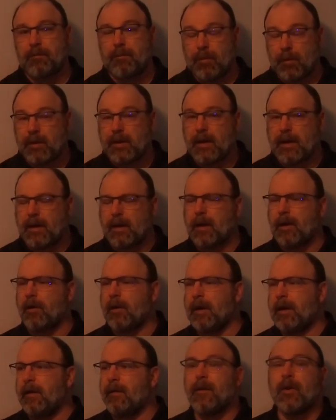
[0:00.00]

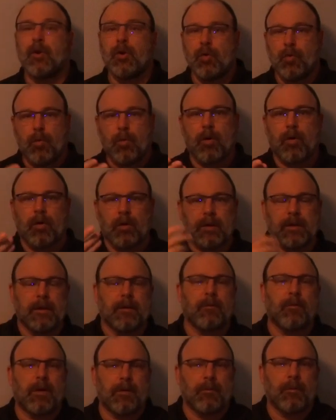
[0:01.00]
particularly in the New World
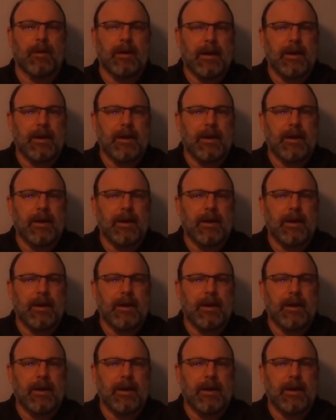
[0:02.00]
and what would